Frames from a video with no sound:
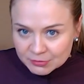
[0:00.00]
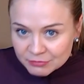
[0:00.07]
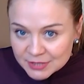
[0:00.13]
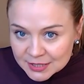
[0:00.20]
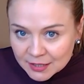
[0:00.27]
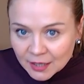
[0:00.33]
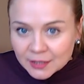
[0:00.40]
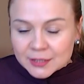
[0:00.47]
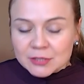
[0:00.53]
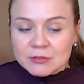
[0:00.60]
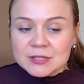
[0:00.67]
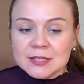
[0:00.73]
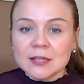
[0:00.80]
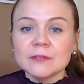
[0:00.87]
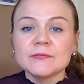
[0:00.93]
As a result,
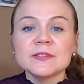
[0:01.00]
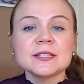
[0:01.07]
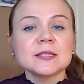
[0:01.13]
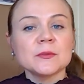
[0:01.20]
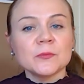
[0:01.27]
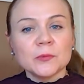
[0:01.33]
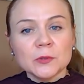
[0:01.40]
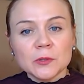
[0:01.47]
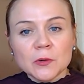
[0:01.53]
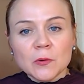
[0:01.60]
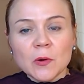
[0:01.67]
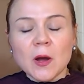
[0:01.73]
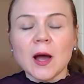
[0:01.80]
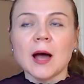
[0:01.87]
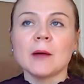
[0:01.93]
your self-esteem will
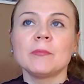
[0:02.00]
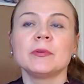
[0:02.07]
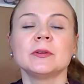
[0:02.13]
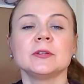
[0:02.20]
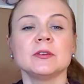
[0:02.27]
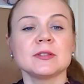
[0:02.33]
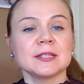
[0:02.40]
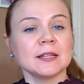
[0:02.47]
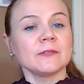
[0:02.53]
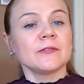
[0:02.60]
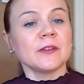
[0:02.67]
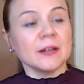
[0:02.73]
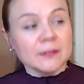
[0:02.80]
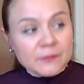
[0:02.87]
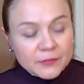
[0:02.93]
go up, your
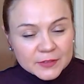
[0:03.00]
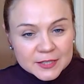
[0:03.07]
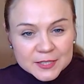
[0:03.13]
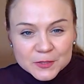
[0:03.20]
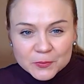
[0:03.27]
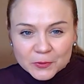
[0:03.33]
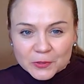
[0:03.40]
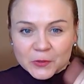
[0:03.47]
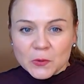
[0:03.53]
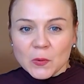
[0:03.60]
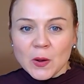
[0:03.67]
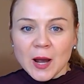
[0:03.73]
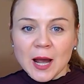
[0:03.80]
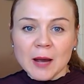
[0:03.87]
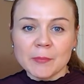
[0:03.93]
self-confidence will
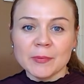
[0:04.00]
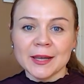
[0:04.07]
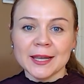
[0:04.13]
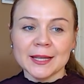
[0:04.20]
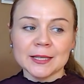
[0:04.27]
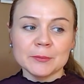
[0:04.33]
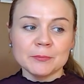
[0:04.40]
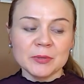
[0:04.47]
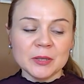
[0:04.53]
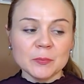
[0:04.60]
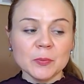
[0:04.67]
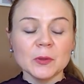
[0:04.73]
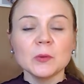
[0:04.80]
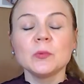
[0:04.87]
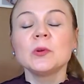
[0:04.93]
go up, and
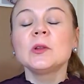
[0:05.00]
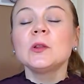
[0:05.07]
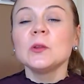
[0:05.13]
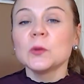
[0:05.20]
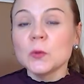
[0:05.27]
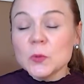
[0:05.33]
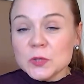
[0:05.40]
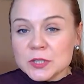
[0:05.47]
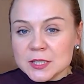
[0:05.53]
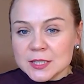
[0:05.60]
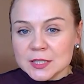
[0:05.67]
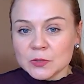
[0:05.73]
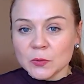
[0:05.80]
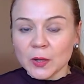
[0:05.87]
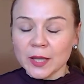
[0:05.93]
people will
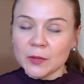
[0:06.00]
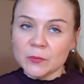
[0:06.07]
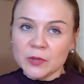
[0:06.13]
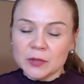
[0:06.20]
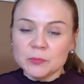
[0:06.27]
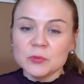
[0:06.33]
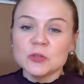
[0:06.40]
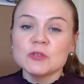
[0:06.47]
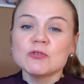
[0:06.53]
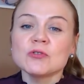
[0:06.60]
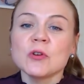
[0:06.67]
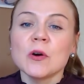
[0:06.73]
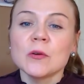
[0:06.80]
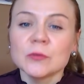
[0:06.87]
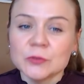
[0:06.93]
notice you and will be
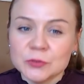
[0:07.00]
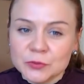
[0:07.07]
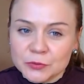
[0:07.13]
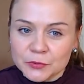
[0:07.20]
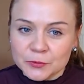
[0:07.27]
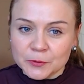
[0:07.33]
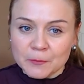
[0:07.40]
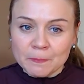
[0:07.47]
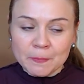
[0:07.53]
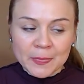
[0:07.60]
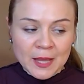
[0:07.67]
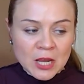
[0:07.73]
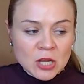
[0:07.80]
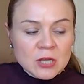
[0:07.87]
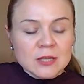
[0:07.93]
drawn to you.
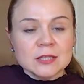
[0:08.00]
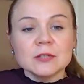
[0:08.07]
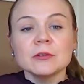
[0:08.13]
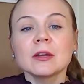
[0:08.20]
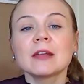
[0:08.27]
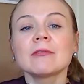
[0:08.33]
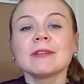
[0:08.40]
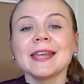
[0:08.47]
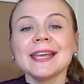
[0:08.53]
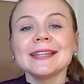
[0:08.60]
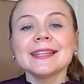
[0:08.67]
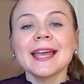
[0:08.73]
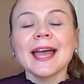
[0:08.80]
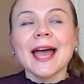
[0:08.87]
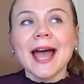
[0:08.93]
So
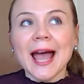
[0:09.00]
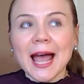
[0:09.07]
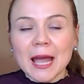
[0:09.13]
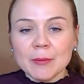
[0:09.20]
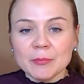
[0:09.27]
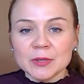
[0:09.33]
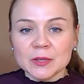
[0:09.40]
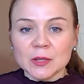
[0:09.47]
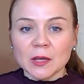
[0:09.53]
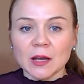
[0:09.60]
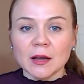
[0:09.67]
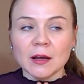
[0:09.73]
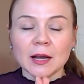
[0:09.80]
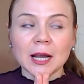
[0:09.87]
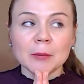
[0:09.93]
create a habit
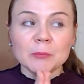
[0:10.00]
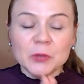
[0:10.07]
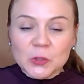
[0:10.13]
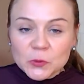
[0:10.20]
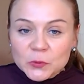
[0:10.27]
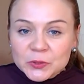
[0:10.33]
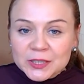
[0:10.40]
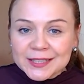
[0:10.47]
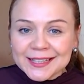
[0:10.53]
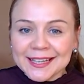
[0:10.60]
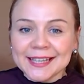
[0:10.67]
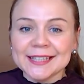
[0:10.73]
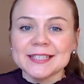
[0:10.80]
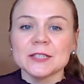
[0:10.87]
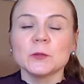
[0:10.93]
uh,
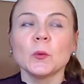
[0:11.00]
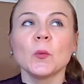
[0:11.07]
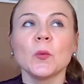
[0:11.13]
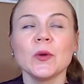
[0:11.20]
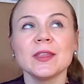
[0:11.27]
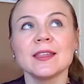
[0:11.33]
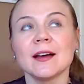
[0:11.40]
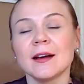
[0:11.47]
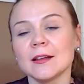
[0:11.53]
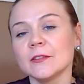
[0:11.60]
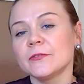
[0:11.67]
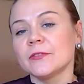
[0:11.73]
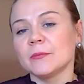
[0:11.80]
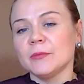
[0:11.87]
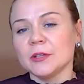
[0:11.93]
communicating with
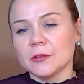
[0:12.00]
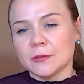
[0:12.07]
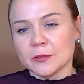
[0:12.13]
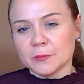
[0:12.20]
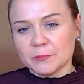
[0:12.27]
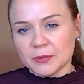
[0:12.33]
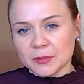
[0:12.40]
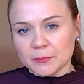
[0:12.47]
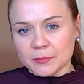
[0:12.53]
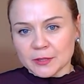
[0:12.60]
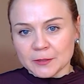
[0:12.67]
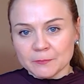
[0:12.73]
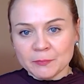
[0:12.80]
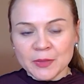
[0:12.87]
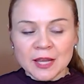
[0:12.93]
unfamiliar
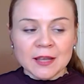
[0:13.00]
people.